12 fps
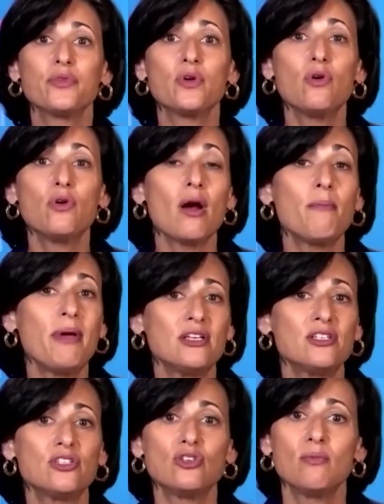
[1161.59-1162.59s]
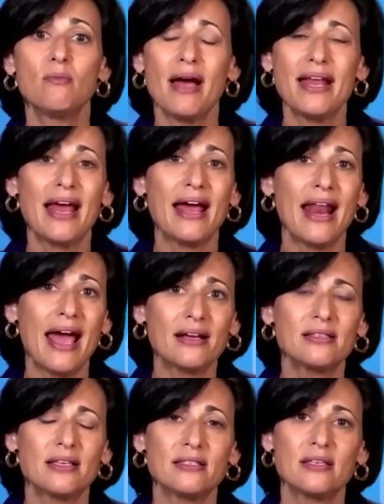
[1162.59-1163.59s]
Who are patients who might not
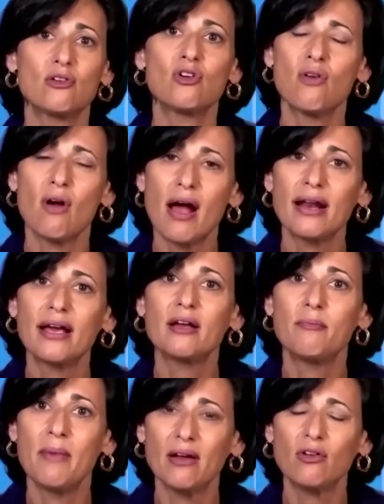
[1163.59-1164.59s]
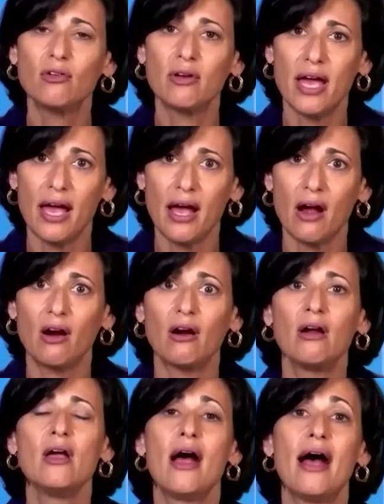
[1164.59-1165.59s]
access their chronic medical care?
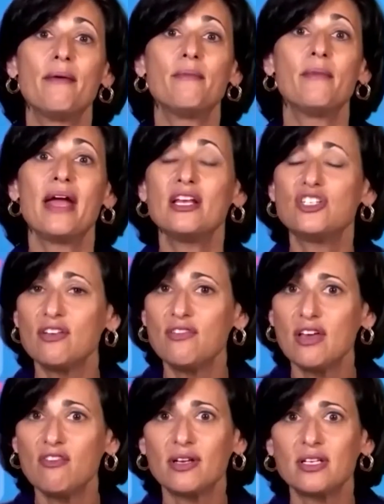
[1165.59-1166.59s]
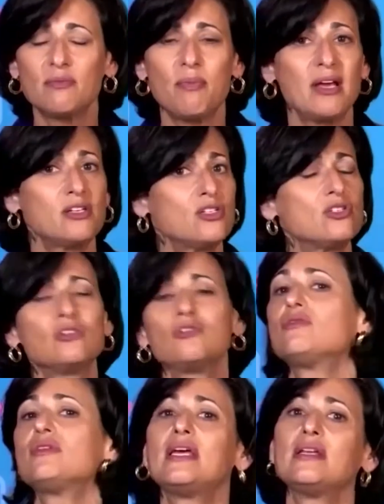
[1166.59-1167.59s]
HIV-infected patients who
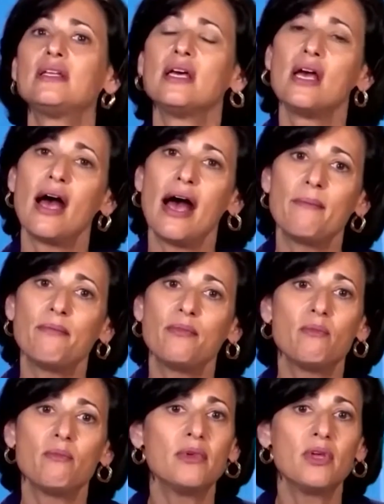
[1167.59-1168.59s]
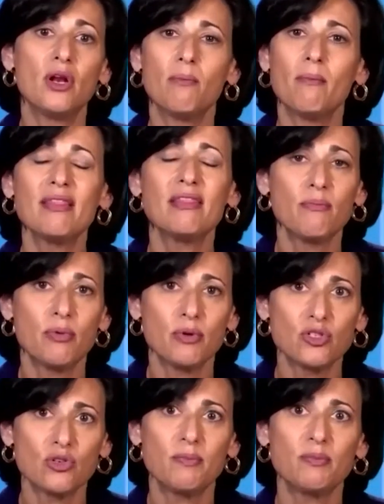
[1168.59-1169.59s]
need, monthly
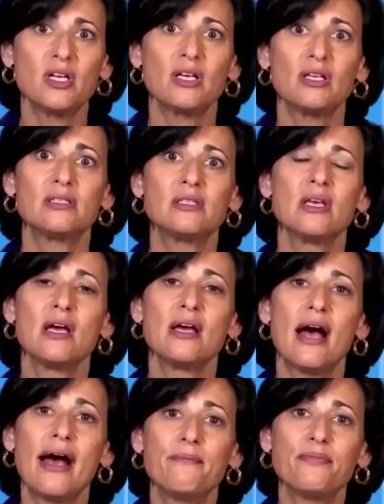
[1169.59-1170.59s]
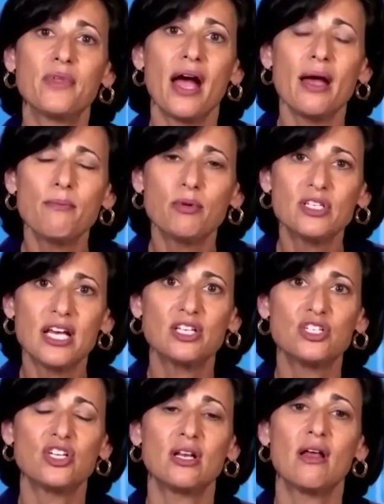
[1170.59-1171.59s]
prescriptions,
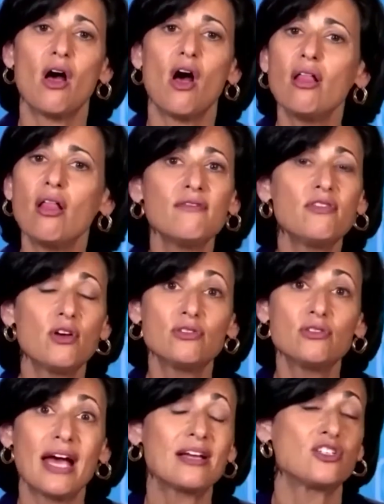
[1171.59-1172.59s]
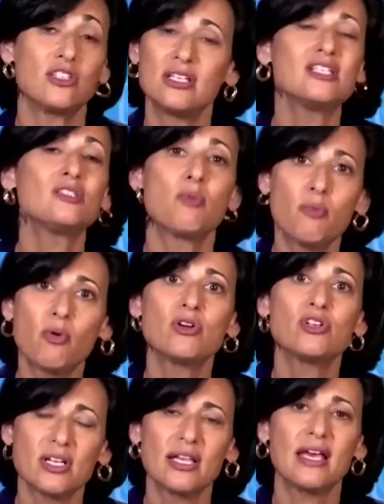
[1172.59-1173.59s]
hypertension. All of those actually
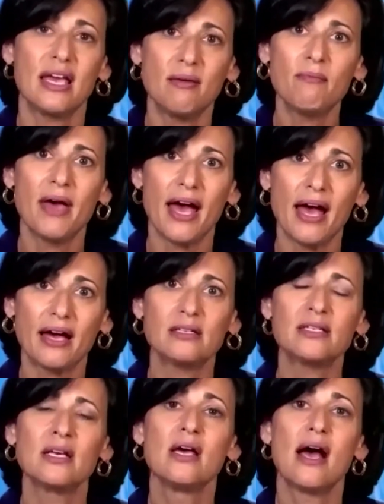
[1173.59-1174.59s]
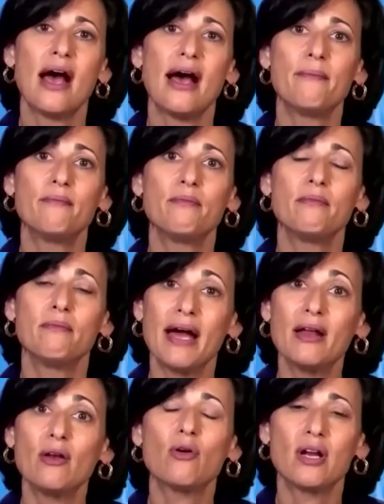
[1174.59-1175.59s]
disproportionately impact
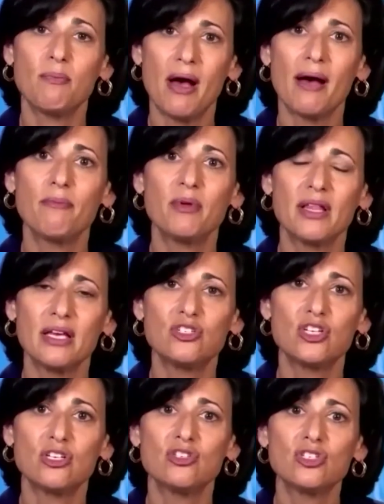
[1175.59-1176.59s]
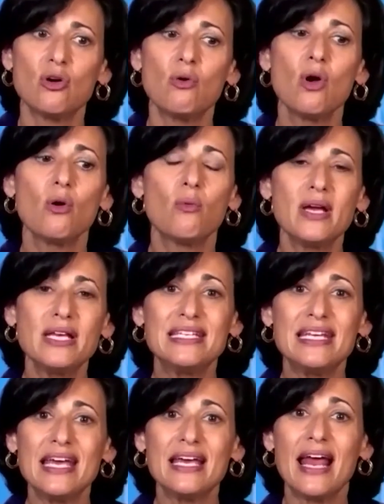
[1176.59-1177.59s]
minority populations. So we
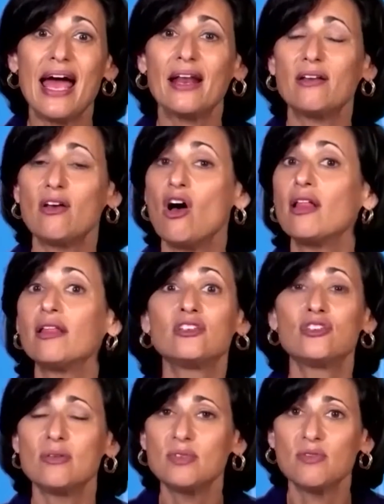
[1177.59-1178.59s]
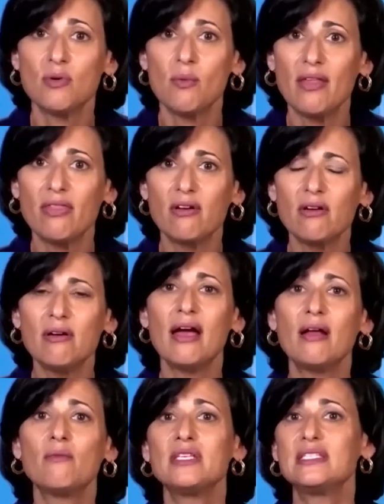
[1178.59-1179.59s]
see it at all extremes of the weather,
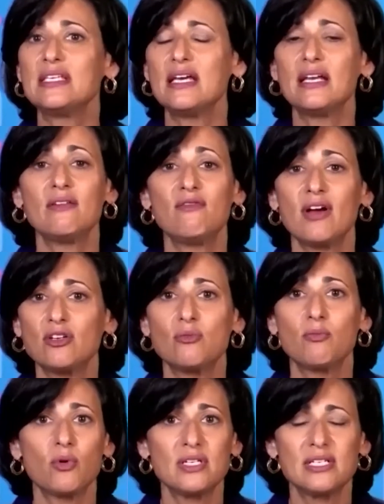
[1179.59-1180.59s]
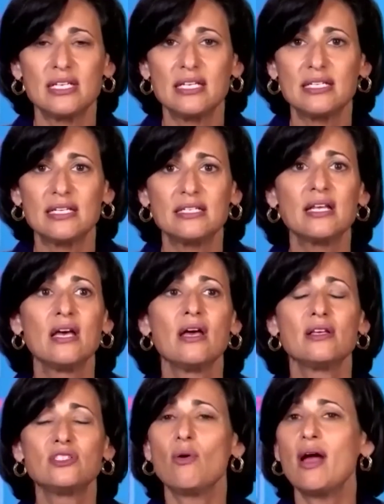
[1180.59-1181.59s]
and we see it in vector-borne diseases.
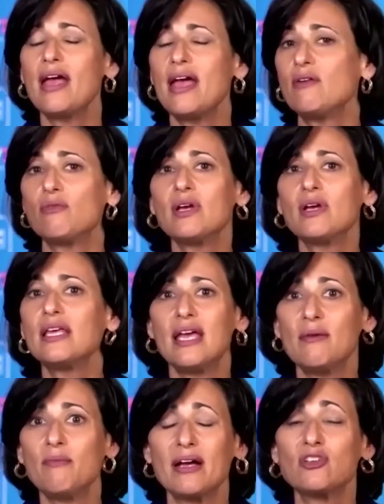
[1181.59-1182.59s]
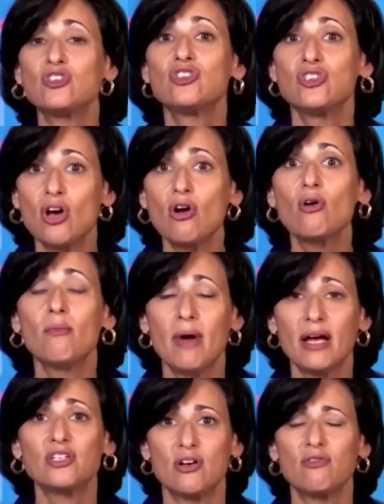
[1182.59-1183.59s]
So it really impacts so
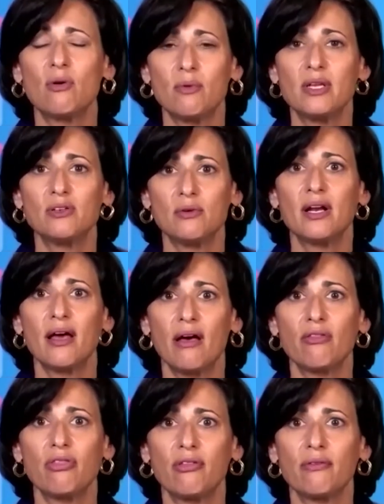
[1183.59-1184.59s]
much of what we do in health.